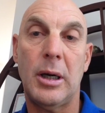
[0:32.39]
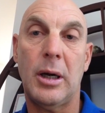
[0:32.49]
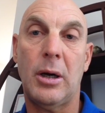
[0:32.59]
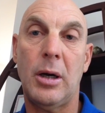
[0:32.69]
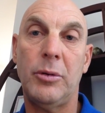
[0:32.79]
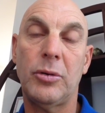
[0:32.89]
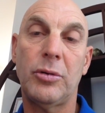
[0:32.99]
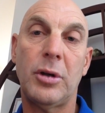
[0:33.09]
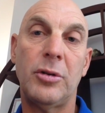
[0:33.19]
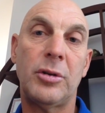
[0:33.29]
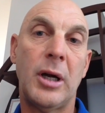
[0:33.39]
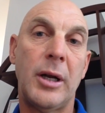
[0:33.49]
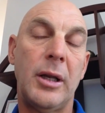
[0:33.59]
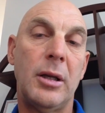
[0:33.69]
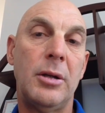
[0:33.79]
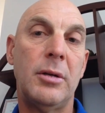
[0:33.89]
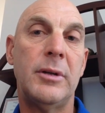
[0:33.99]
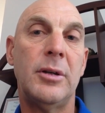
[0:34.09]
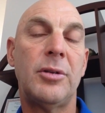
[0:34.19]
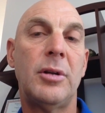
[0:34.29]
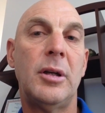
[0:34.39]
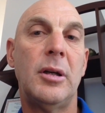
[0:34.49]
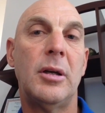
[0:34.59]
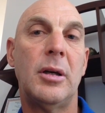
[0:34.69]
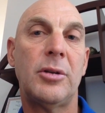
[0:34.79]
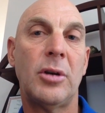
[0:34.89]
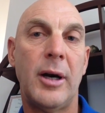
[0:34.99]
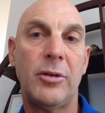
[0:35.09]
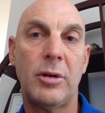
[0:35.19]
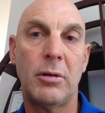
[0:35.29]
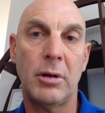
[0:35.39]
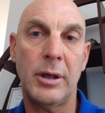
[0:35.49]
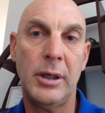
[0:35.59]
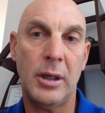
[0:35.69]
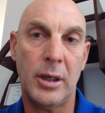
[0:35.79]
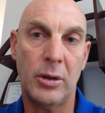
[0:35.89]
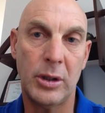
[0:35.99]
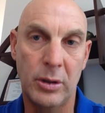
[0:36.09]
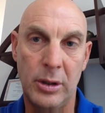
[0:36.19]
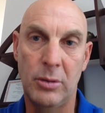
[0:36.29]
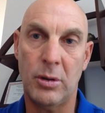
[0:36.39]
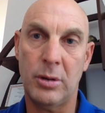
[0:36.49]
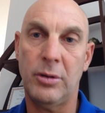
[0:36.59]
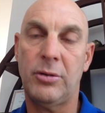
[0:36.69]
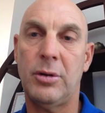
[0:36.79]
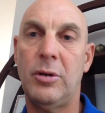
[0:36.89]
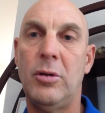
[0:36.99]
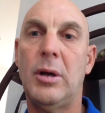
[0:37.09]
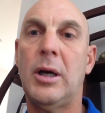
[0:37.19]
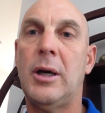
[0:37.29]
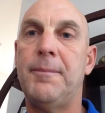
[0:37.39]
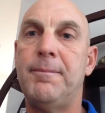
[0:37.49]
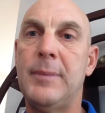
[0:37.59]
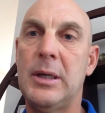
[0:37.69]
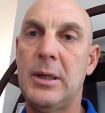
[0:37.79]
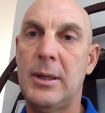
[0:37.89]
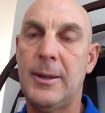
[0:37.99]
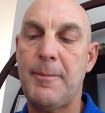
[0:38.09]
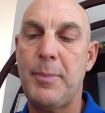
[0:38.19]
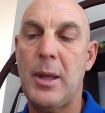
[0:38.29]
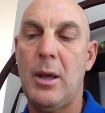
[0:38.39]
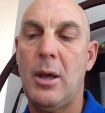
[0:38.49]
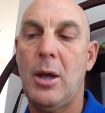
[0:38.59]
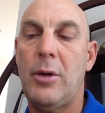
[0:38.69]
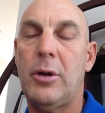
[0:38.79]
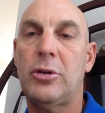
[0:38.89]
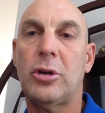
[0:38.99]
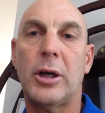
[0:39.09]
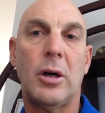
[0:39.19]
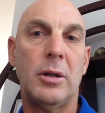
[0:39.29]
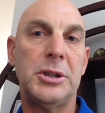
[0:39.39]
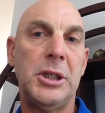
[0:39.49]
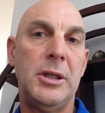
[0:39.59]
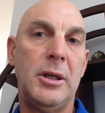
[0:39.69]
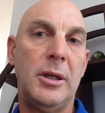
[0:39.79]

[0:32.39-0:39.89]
I was also studying at university a science degree, and I got into honours to do um, psychology.